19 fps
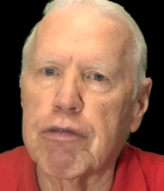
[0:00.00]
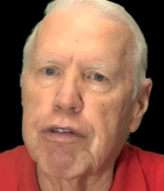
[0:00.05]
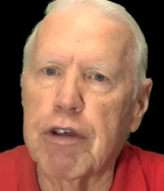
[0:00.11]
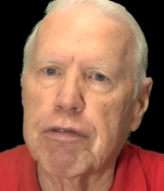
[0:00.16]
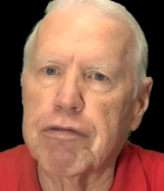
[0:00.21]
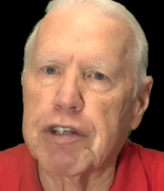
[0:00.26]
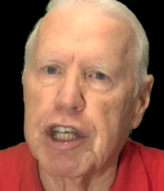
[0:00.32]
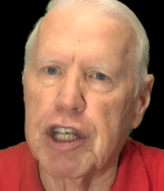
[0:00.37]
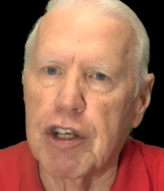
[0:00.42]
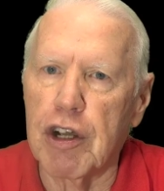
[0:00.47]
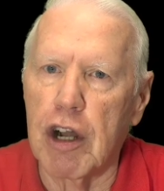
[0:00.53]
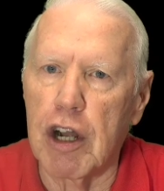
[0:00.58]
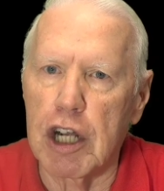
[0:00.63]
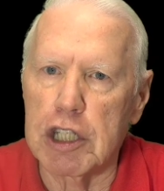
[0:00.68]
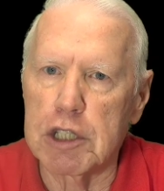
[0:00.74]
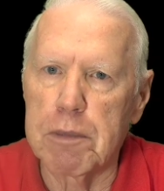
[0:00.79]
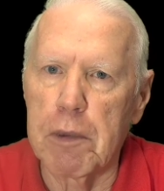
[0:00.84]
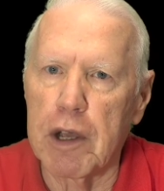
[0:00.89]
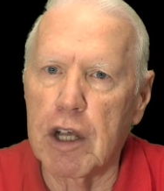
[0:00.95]
50
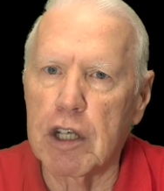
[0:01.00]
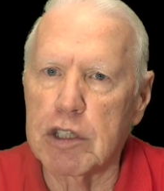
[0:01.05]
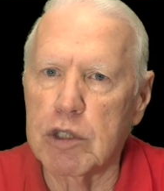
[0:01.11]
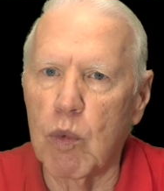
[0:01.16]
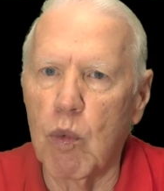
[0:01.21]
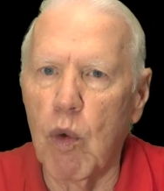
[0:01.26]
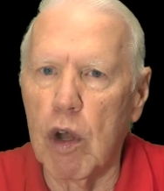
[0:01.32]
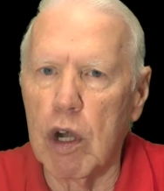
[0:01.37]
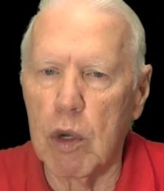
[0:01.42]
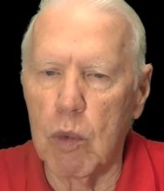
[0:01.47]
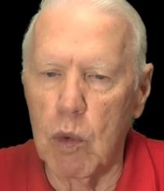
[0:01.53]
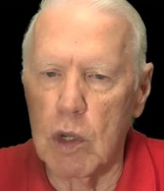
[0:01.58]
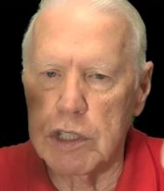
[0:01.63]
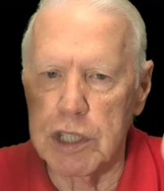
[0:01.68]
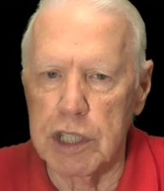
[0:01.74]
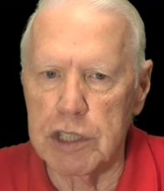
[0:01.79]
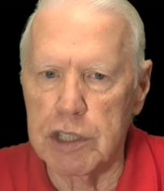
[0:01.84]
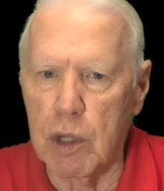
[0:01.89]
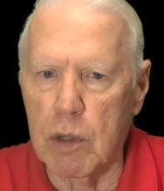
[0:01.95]
yards because the water
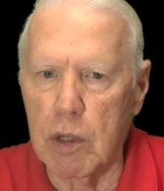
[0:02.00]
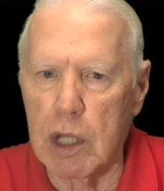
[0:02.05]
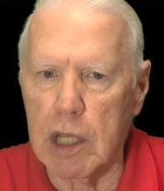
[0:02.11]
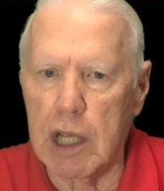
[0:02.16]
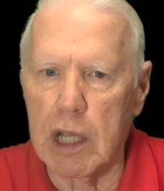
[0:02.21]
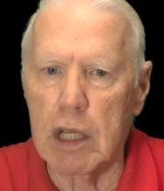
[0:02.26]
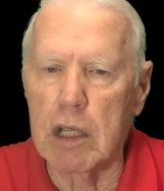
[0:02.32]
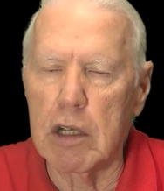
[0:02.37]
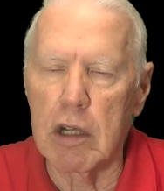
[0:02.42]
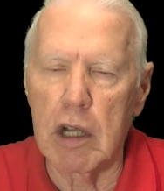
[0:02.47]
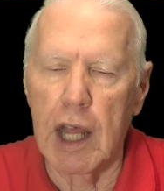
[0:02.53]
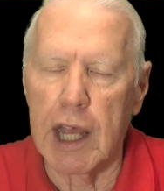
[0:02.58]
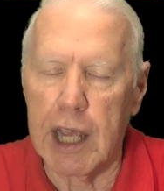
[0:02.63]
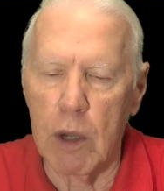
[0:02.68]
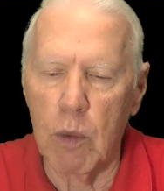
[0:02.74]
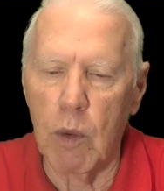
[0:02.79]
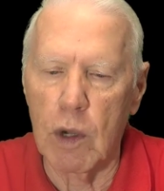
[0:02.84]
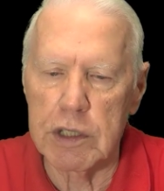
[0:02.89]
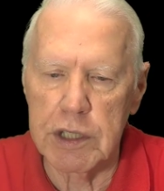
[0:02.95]
wasn't totally clear like
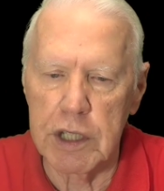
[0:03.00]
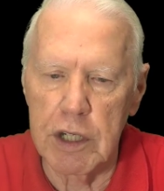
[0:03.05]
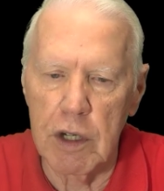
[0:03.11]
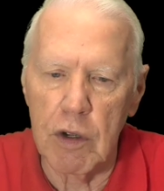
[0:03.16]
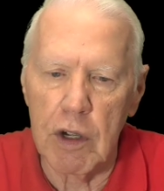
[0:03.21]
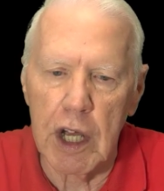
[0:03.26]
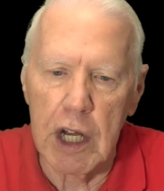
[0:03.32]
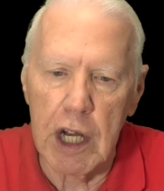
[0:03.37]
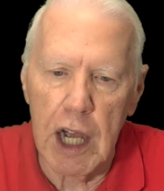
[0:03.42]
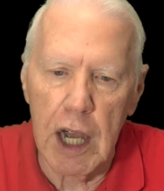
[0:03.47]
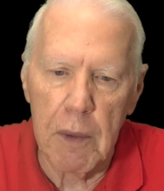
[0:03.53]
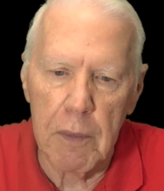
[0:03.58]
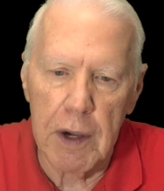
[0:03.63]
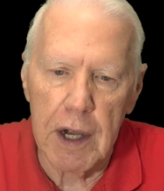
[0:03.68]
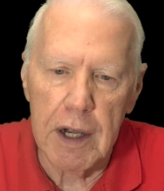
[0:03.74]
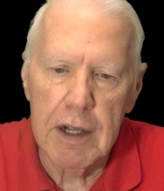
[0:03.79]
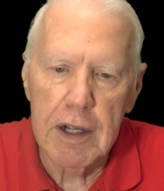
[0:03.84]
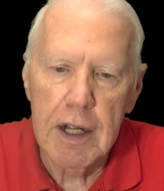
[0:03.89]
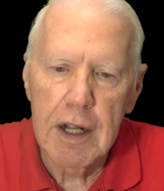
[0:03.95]
it was in
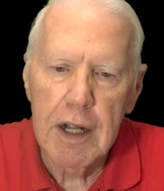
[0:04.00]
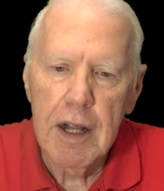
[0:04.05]
Okinawa.